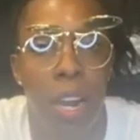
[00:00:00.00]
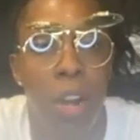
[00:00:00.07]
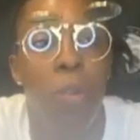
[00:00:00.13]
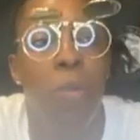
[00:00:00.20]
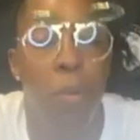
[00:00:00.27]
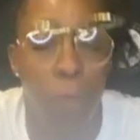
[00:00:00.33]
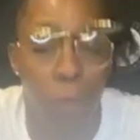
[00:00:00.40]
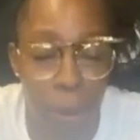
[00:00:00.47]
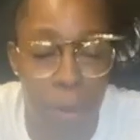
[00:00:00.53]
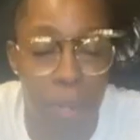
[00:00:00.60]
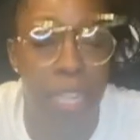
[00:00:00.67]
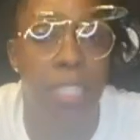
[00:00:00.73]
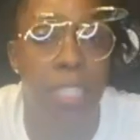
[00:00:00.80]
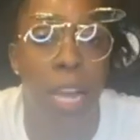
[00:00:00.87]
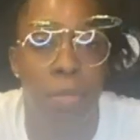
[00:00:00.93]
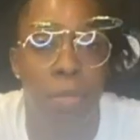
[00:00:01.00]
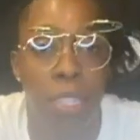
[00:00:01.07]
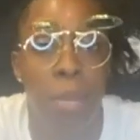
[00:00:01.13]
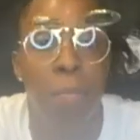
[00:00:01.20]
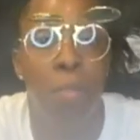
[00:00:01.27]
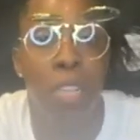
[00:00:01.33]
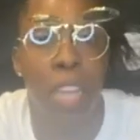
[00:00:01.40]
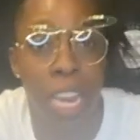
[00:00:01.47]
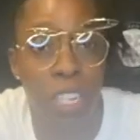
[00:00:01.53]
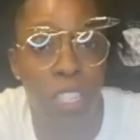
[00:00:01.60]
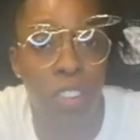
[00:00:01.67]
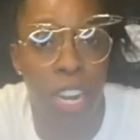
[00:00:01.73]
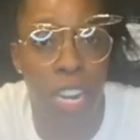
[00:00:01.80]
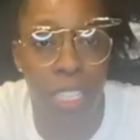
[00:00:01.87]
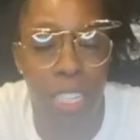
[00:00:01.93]
or when we're able to get stops and then play in
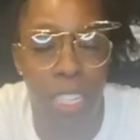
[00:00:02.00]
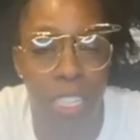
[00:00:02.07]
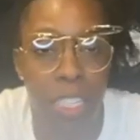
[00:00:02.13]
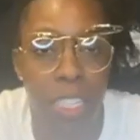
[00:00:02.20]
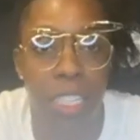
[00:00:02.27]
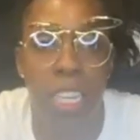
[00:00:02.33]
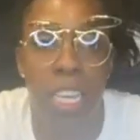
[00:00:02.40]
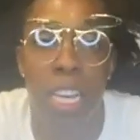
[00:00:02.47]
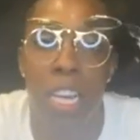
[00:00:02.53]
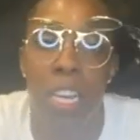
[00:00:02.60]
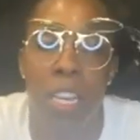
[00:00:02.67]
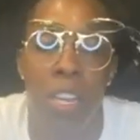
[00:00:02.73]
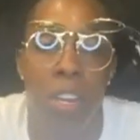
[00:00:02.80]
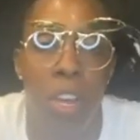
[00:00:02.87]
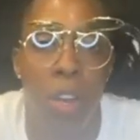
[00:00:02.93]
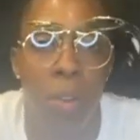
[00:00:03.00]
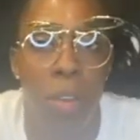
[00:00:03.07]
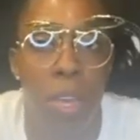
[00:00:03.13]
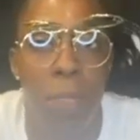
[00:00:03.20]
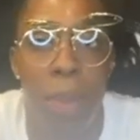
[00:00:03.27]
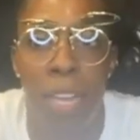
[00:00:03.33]
transition, you know, it